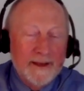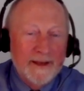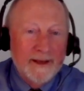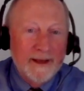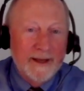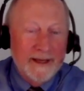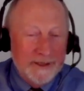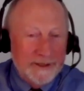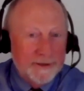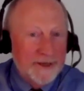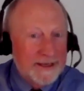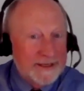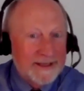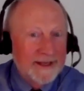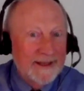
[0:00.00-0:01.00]
An
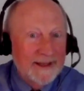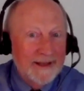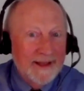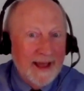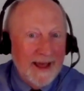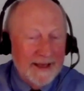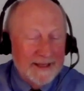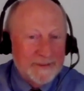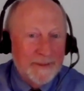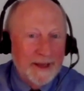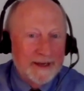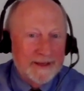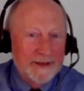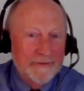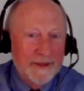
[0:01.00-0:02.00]
interesting
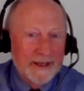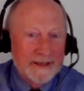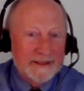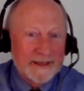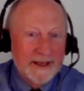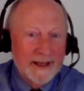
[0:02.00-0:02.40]
aspect of this,